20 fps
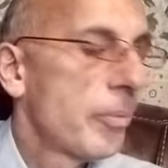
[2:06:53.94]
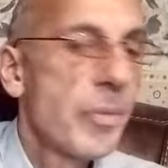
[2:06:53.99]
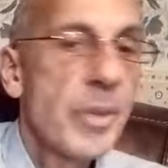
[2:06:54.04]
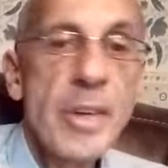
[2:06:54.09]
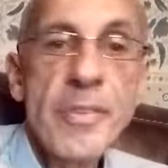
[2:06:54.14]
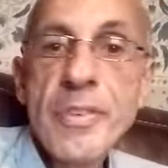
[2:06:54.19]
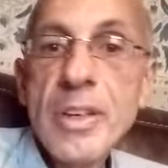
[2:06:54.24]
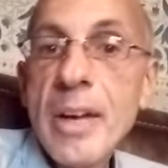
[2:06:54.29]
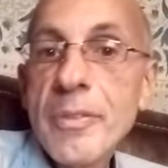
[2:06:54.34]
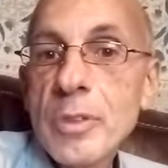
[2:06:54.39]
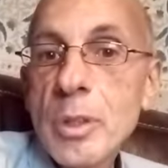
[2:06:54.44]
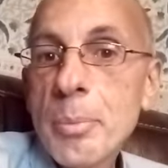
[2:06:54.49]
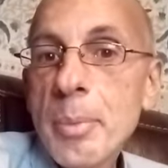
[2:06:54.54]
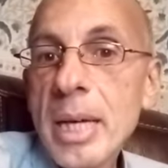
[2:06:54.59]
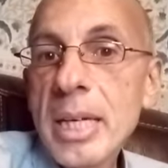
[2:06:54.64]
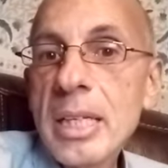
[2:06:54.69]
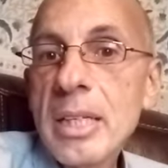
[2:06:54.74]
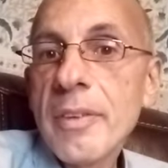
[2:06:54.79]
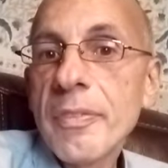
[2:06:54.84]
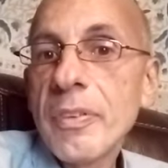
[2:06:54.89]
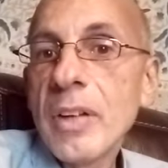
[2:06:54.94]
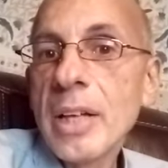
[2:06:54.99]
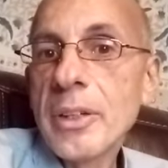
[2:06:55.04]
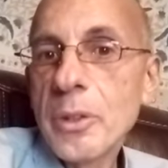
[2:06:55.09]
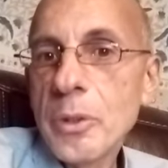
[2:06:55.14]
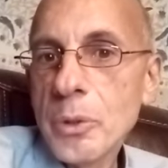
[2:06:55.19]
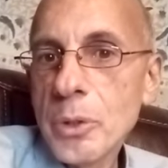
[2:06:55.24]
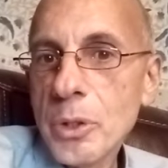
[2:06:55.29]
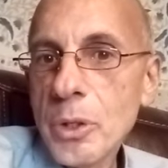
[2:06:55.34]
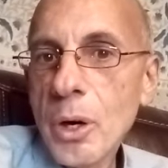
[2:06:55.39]
If you have the money, you fly
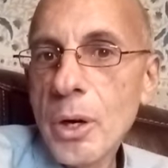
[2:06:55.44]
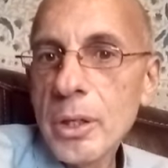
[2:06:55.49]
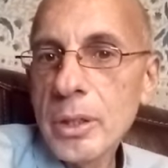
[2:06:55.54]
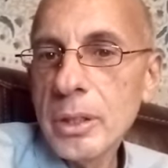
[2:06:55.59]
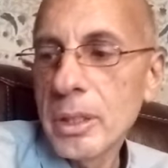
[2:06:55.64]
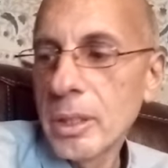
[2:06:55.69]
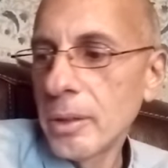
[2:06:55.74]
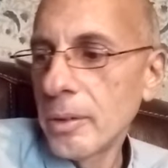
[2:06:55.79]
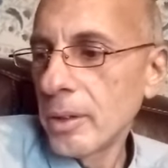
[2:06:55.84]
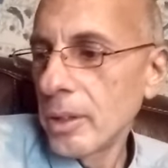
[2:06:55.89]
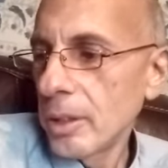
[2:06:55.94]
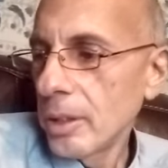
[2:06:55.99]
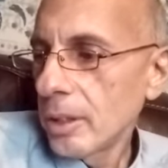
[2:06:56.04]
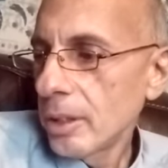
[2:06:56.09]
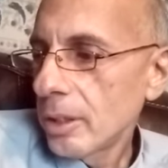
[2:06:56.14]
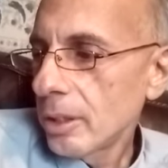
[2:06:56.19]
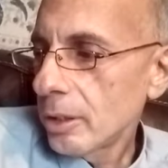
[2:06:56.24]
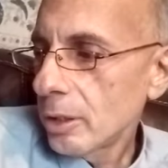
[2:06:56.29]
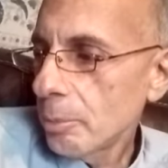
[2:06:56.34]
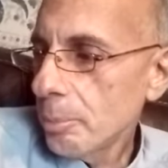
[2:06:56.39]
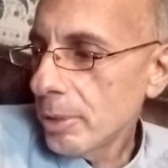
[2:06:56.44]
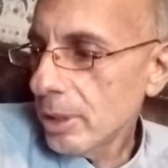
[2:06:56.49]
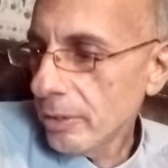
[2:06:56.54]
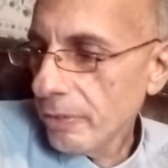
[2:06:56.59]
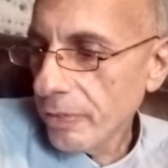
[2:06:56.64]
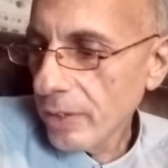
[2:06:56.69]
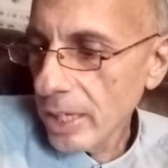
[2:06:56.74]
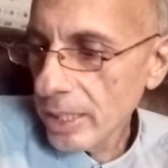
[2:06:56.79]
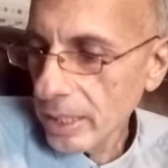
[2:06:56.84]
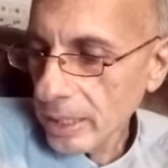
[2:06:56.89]
to New York. You, you
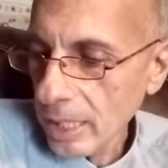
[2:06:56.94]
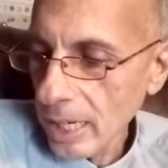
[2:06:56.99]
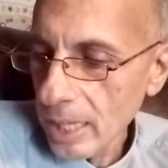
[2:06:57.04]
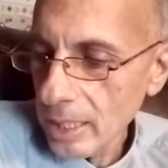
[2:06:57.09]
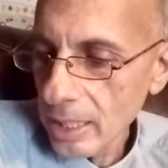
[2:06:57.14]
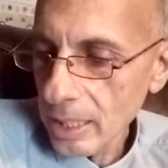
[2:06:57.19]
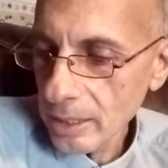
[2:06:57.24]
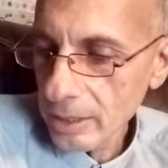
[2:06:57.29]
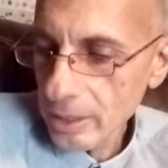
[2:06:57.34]
find a guy like